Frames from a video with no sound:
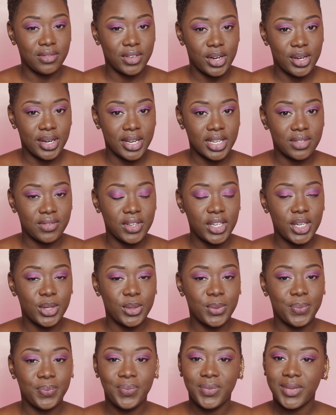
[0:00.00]
very next
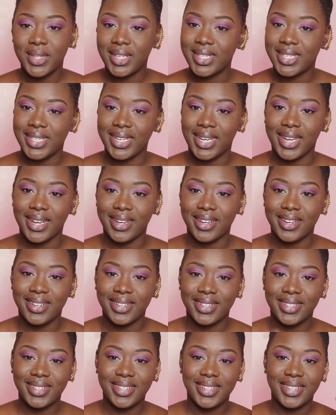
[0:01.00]
video. Take care.
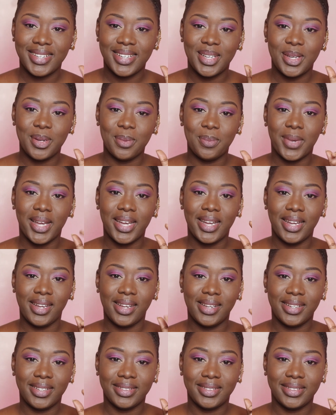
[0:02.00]
Bye.